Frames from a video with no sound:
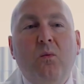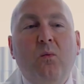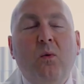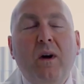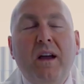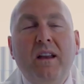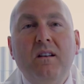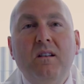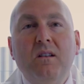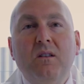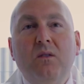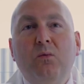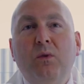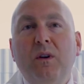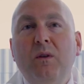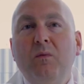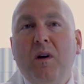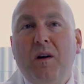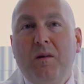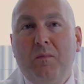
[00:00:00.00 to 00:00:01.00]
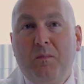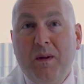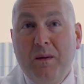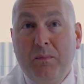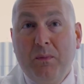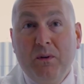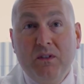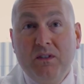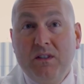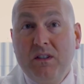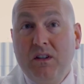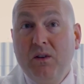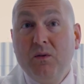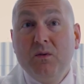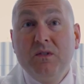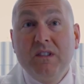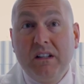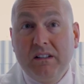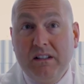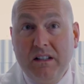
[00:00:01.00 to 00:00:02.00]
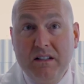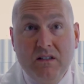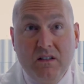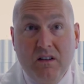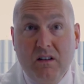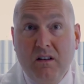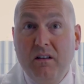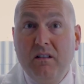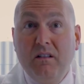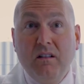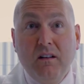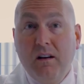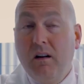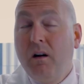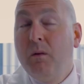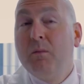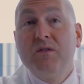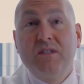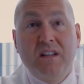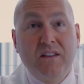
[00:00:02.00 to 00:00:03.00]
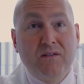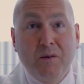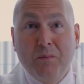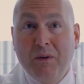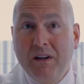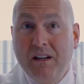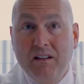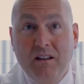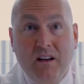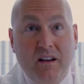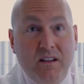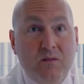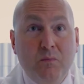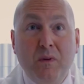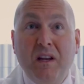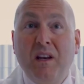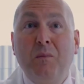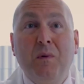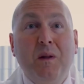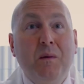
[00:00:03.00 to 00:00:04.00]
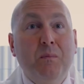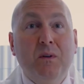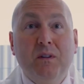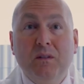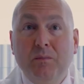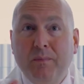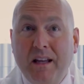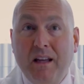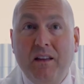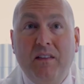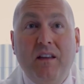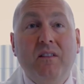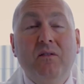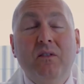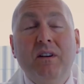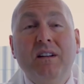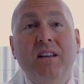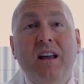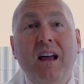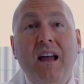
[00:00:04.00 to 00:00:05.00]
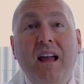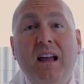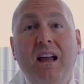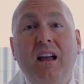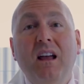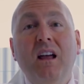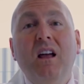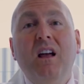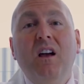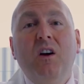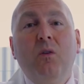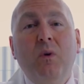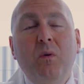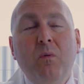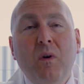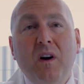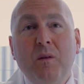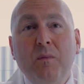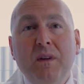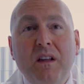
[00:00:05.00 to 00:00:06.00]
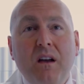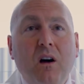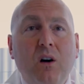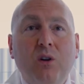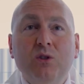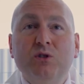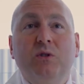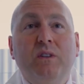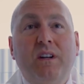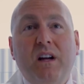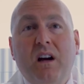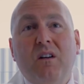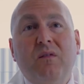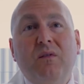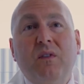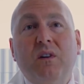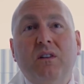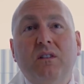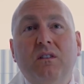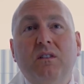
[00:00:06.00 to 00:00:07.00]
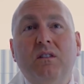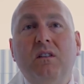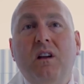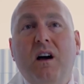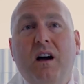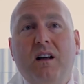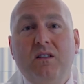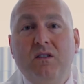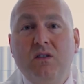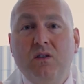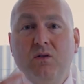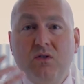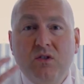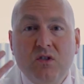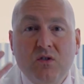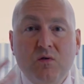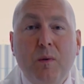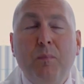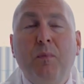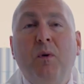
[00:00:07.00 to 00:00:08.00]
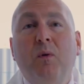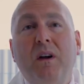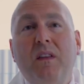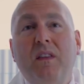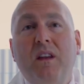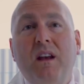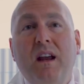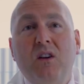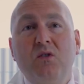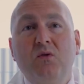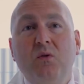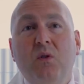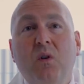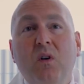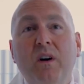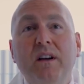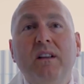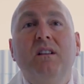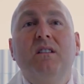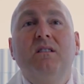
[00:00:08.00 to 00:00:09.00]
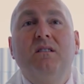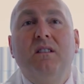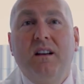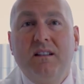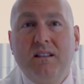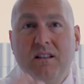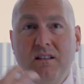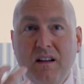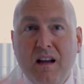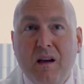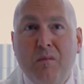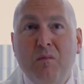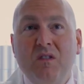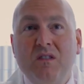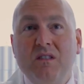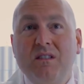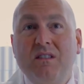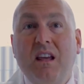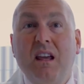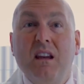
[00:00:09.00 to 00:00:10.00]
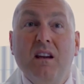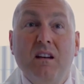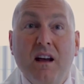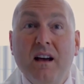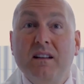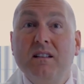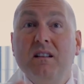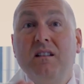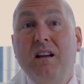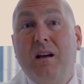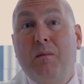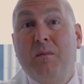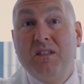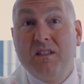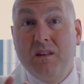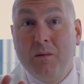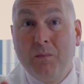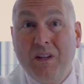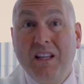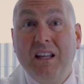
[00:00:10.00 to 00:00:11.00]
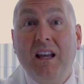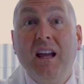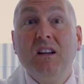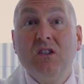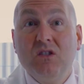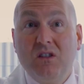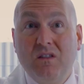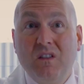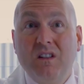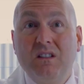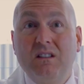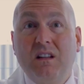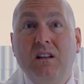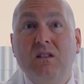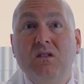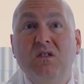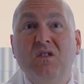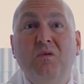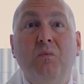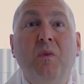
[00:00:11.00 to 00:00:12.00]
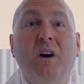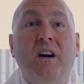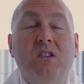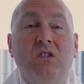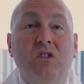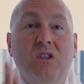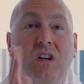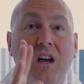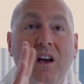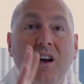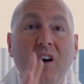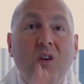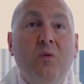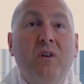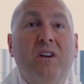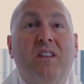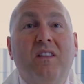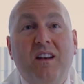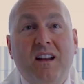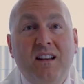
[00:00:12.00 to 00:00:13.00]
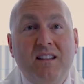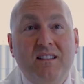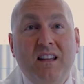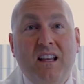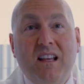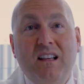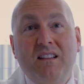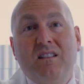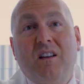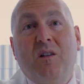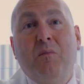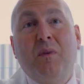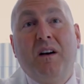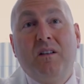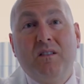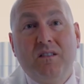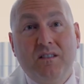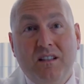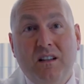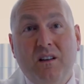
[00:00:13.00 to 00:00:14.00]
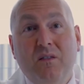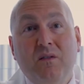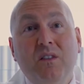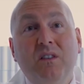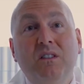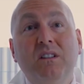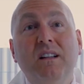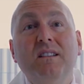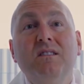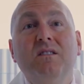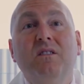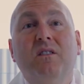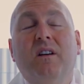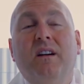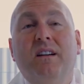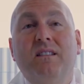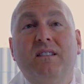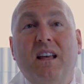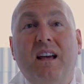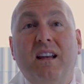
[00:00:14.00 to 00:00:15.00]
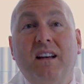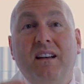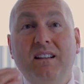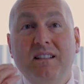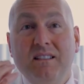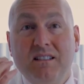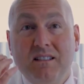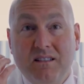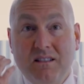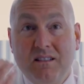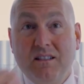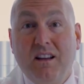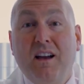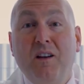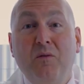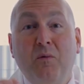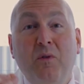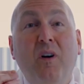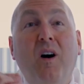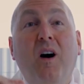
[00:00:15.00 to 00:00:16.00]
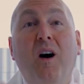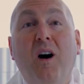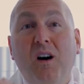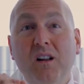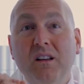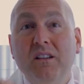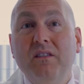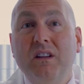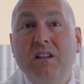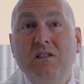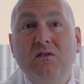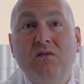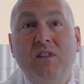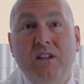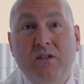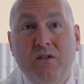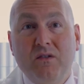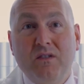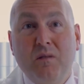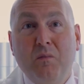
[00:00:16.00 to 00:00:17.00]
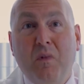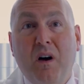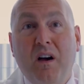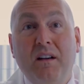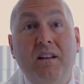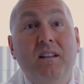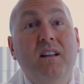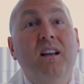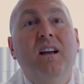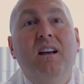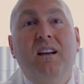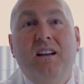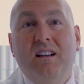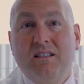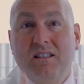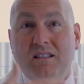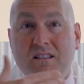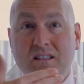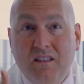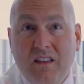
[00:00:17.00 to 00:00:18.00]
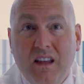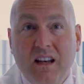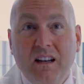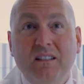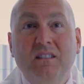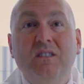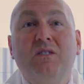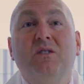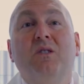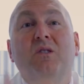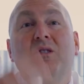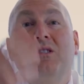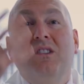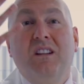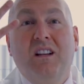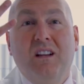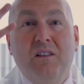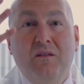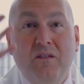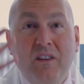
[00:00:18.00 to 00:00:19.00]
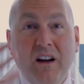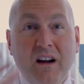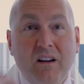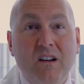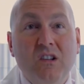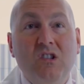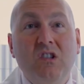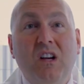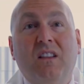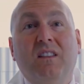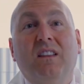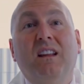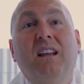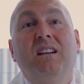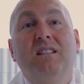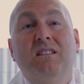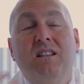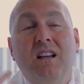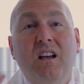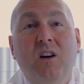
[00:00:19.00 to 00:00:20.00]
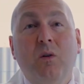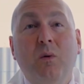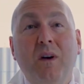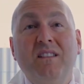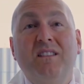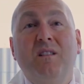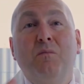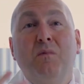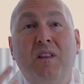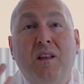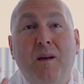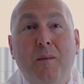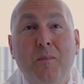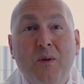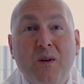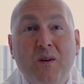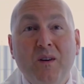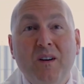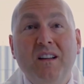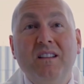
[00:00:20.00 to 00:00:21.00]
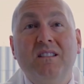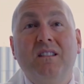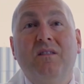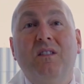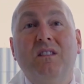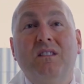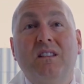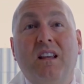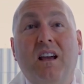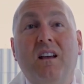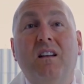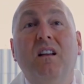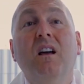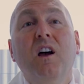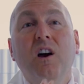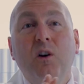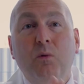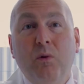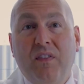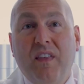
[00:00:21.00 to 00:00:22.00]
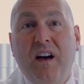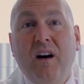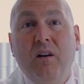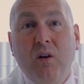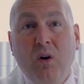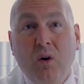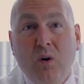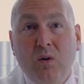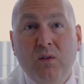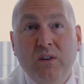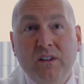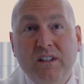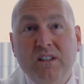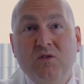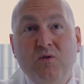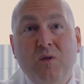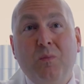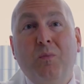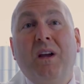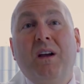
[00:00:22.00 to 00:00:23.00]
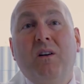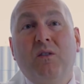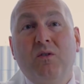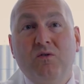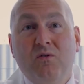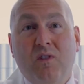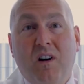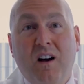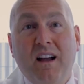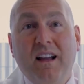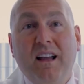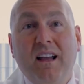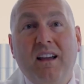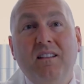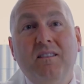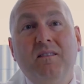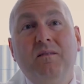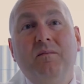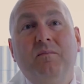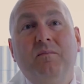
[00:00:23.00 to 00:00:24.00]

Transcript: When we want people to use a cleanser, and almost everybody does, many people bathe every day, we want to be ultra careful not to strip away the natural oils, not to damage the skin, and not to damage the pH of the skin too much. One of the nice things about Cetaphil cleanser is that it is designed with all of these features in mind. It's a synthetic detergent. It very gently can take away some of the impurities of the skin without overly stripping or drying it.